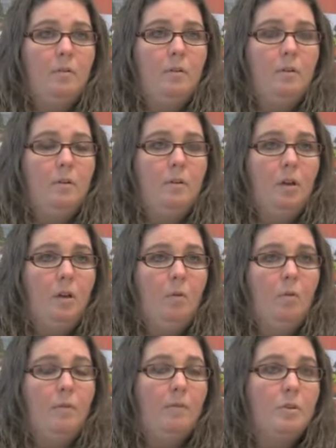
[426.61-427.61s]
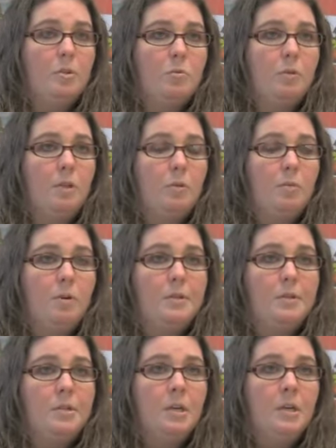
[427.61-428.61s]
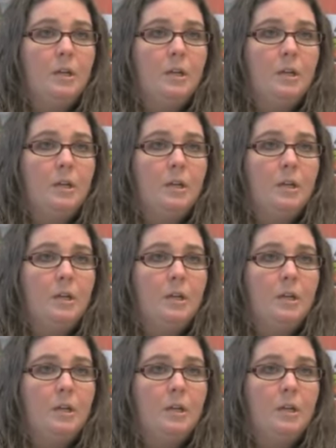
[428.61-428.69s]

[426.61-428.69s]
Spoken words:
eventually was